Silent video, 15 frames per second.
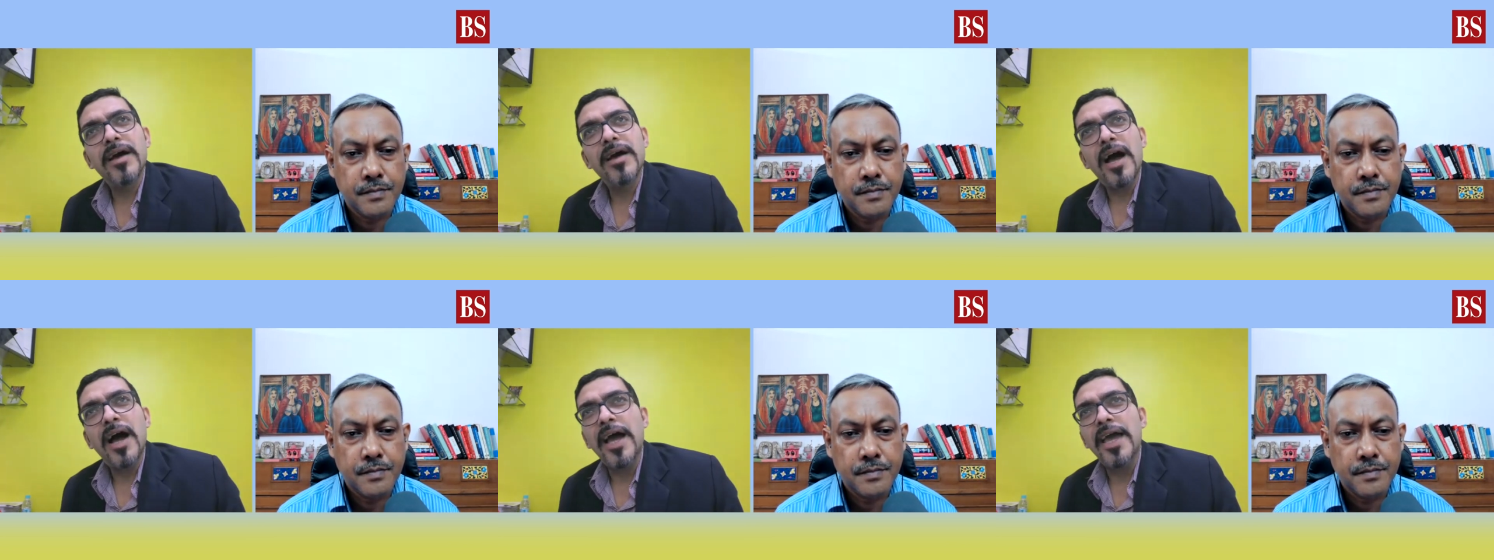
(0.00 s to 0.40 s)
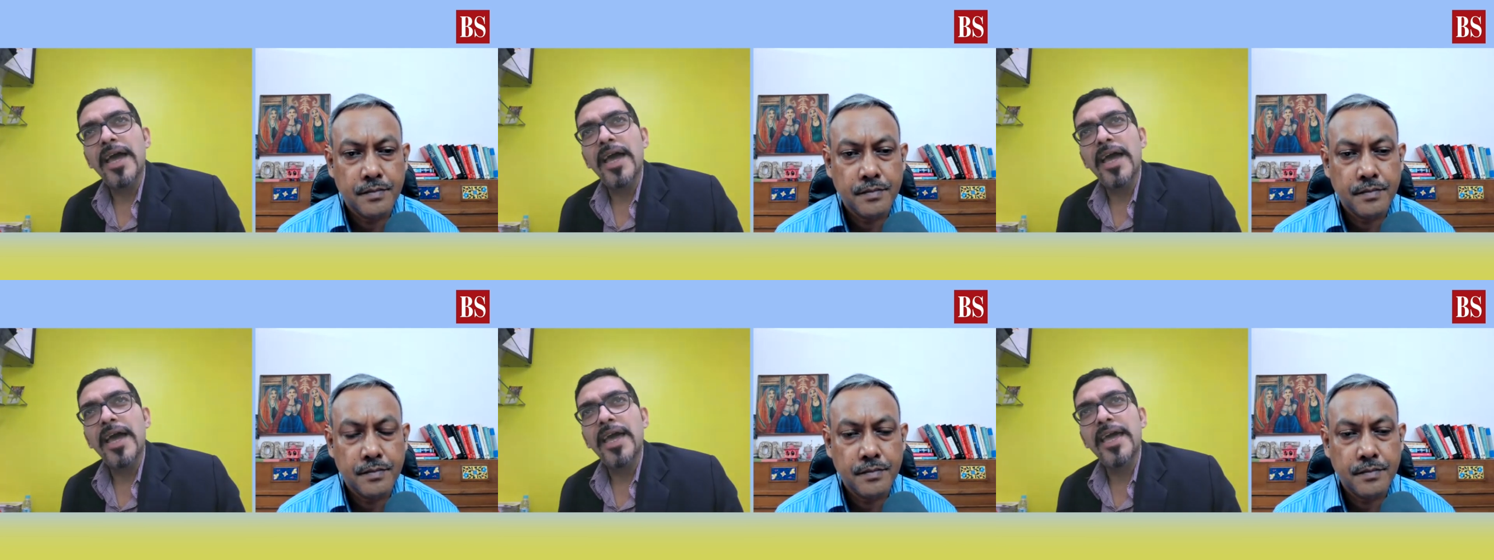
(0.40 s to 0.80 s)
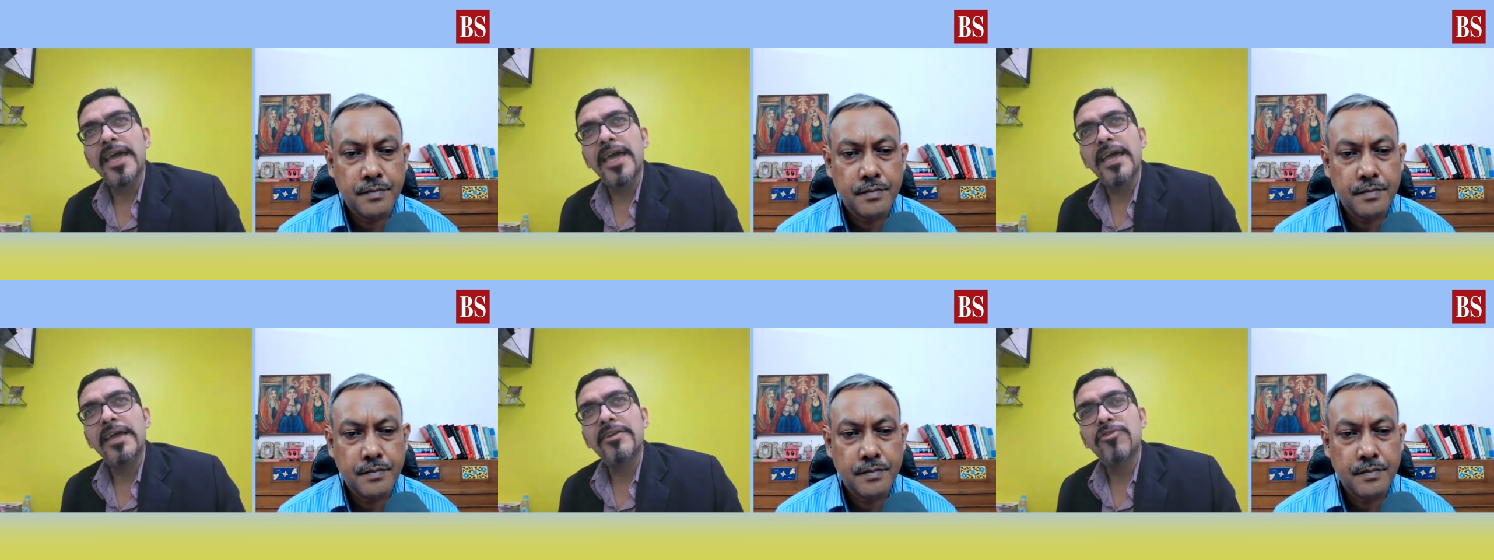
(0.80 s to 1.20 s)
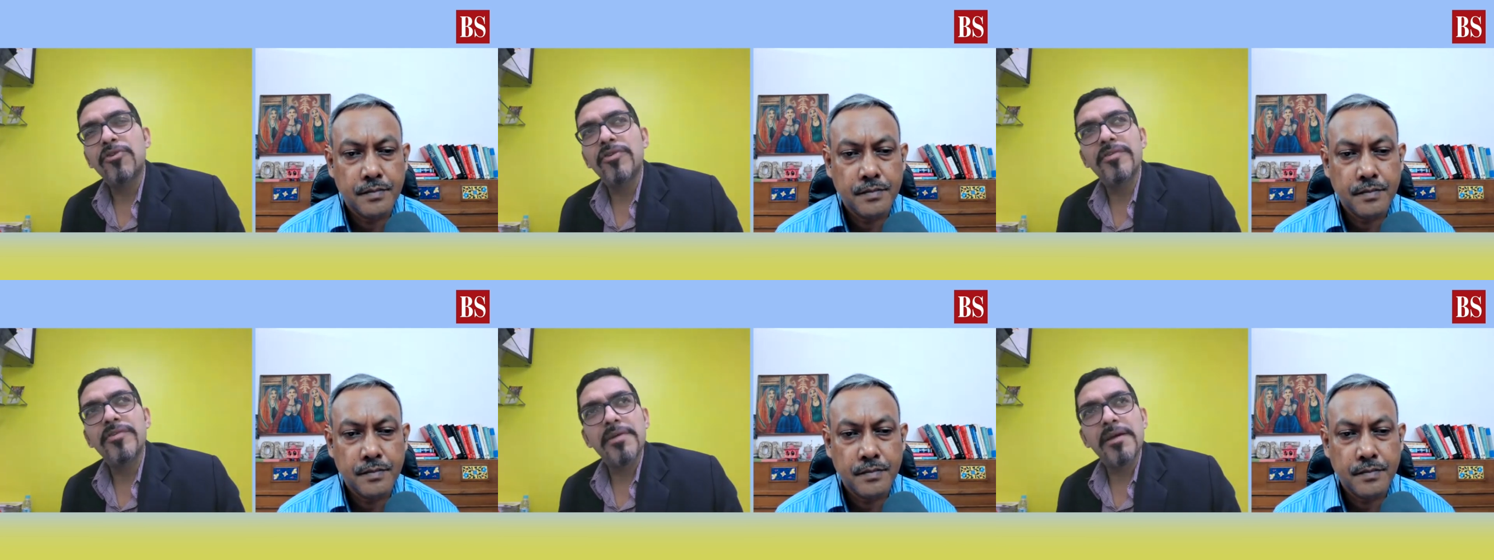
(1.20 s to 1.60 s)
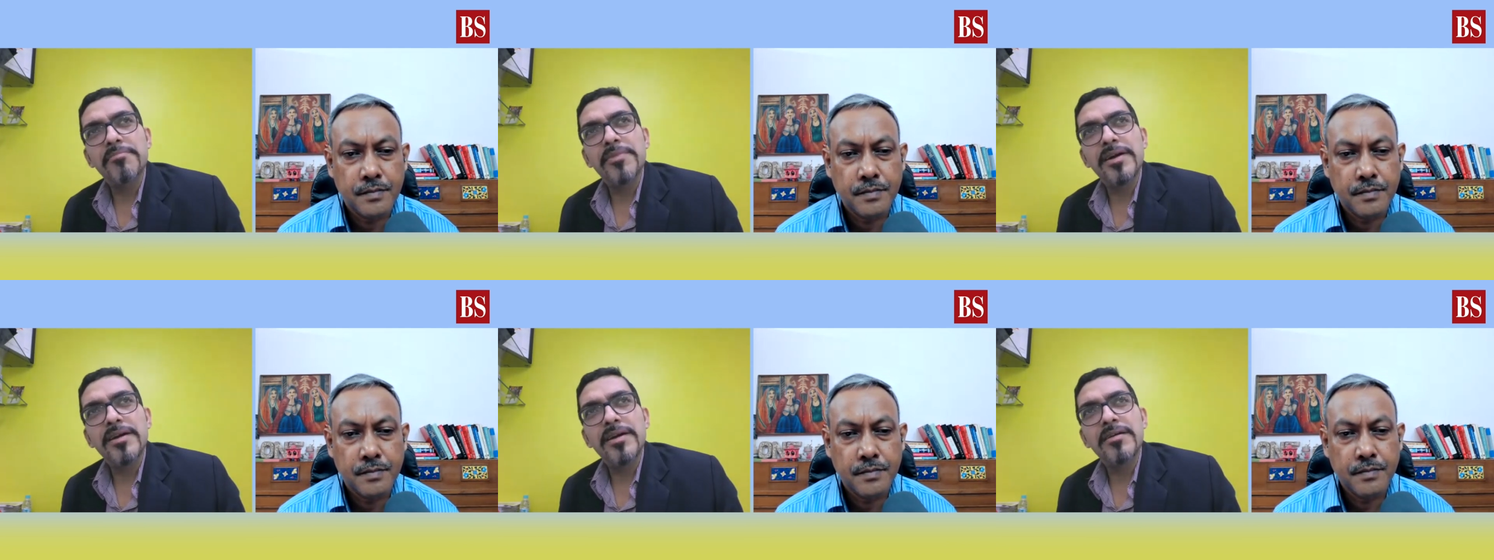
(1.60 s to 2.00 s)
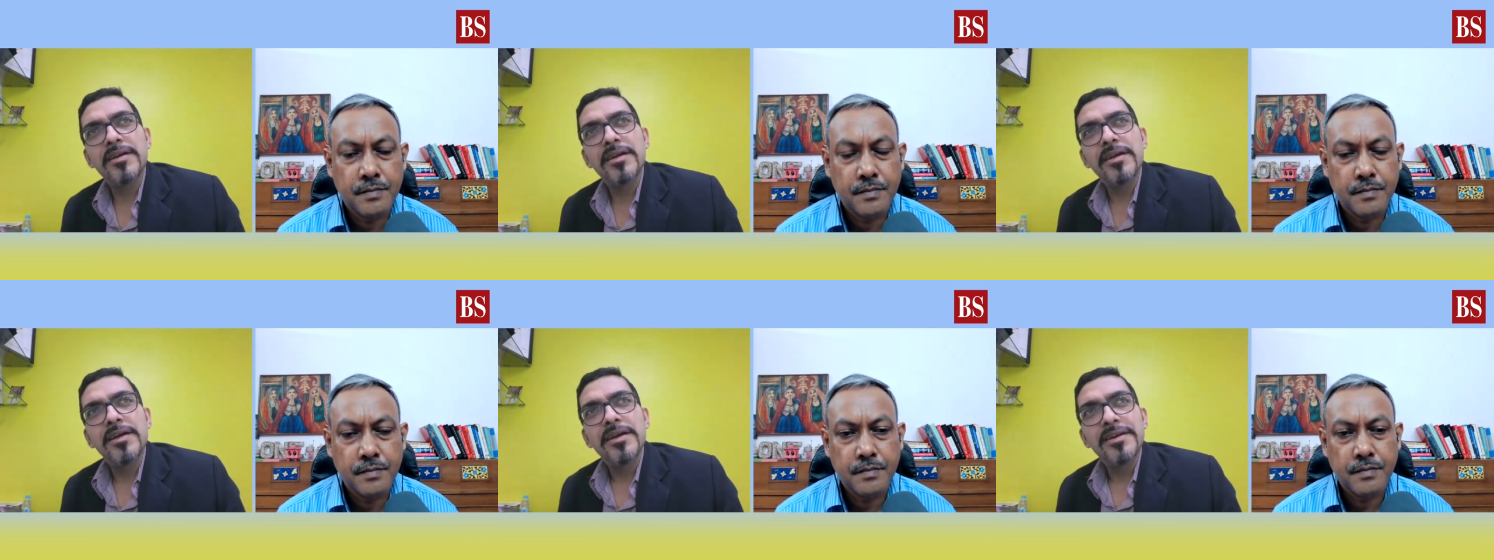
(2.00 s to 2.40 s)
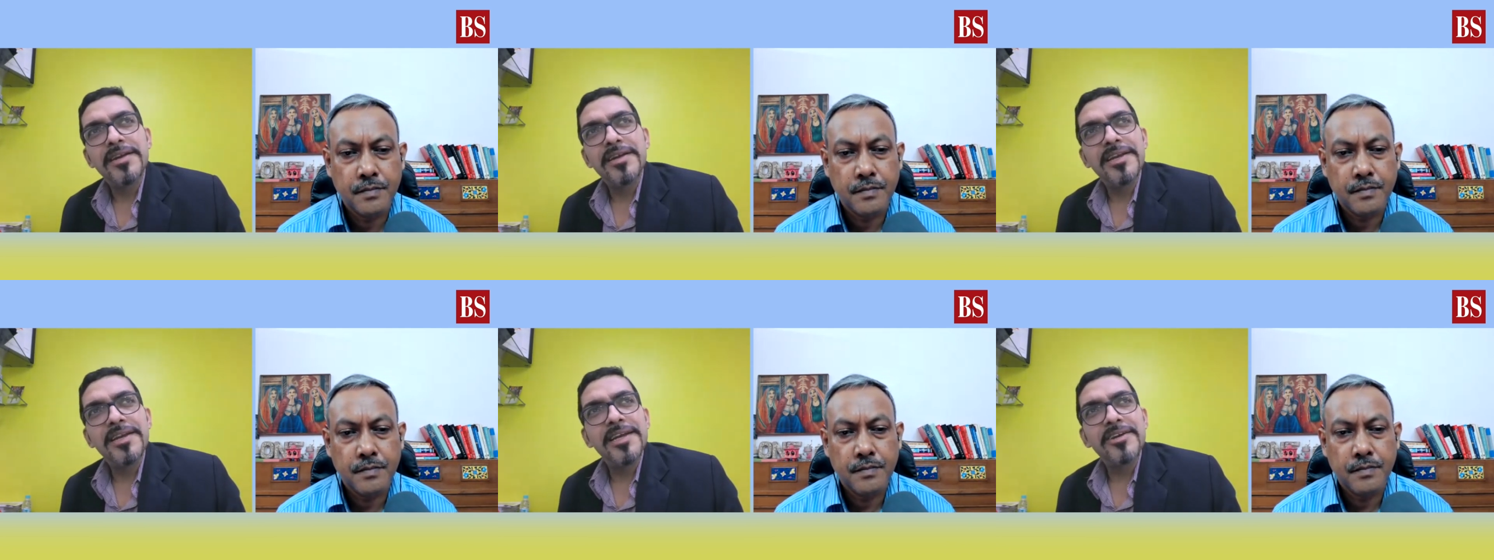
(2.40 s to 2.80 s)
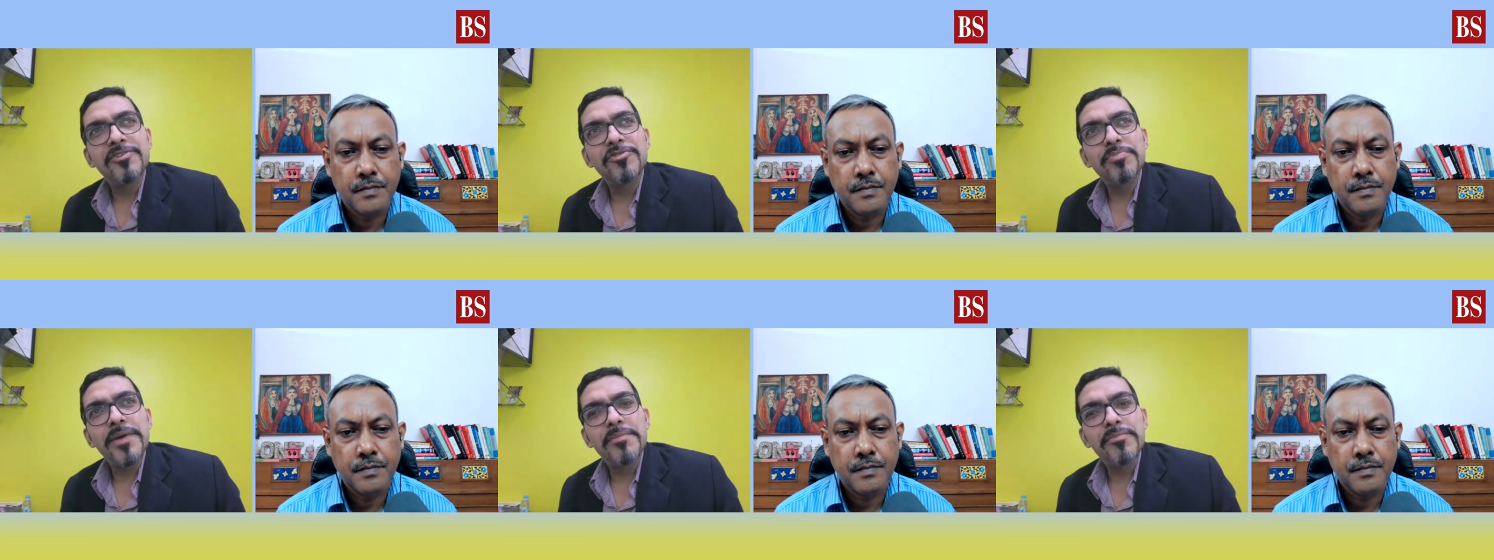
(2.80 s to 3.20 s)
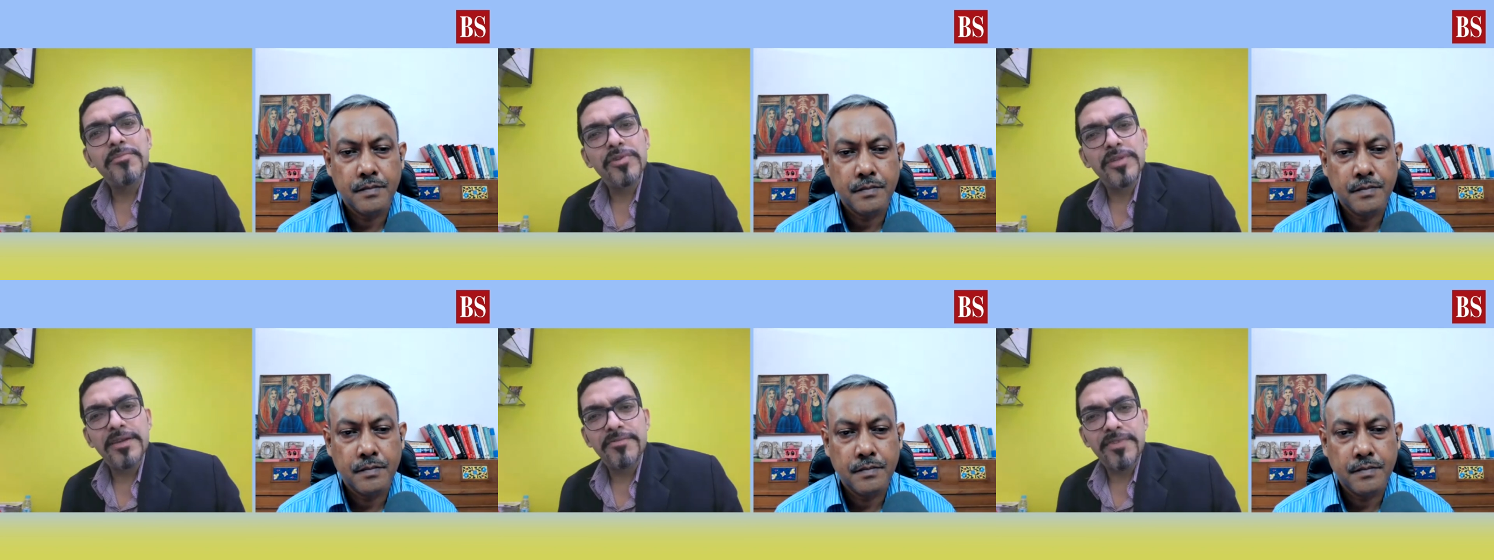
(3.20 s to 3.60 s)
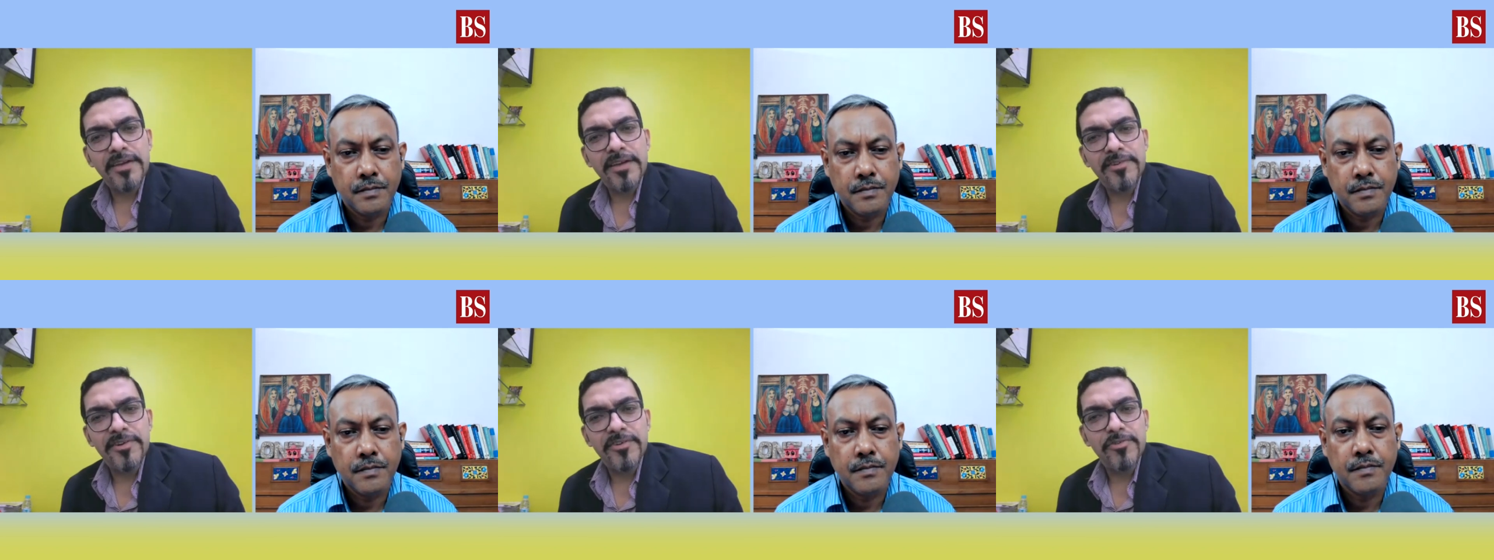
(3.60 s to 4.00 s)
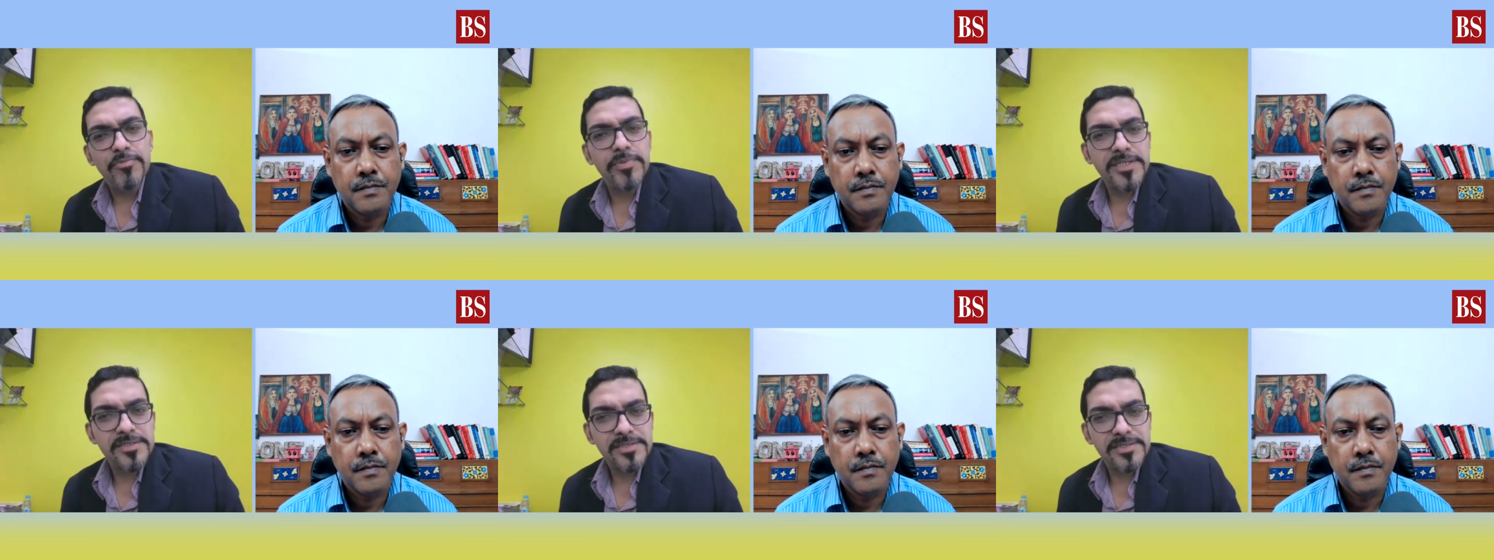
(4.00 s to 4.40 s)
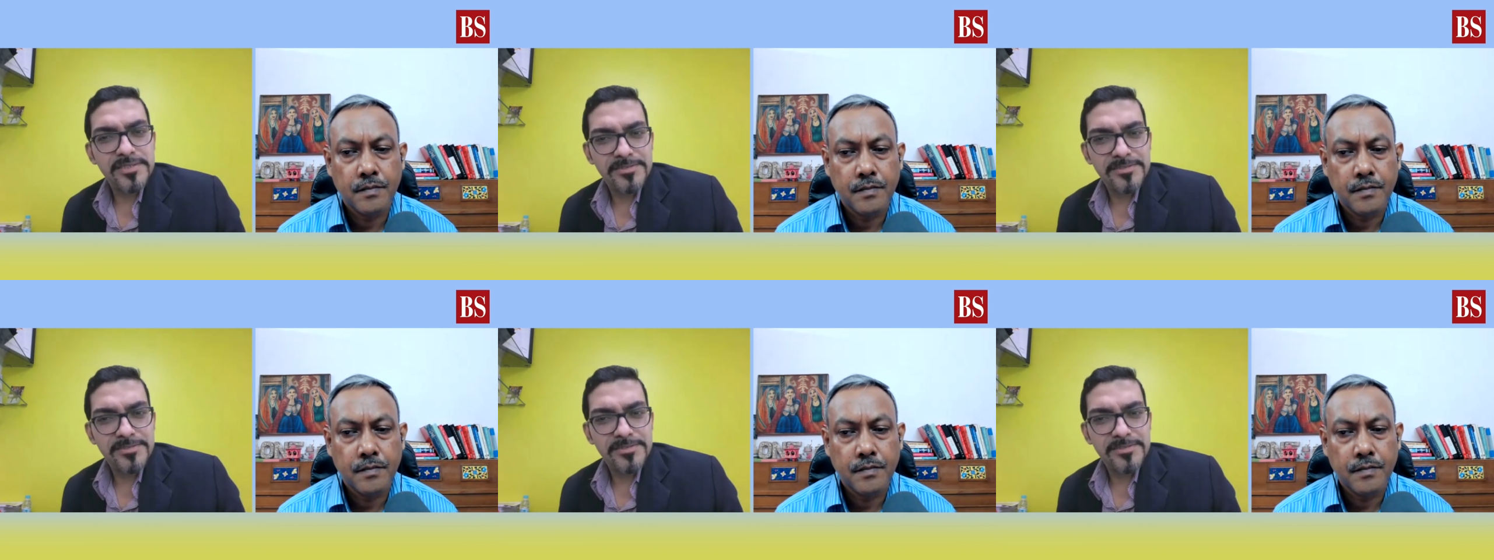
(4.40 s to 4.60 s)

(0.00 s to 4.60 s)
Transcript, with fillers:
Speaker 1: I don't remember needing to pay more than 500 rupees.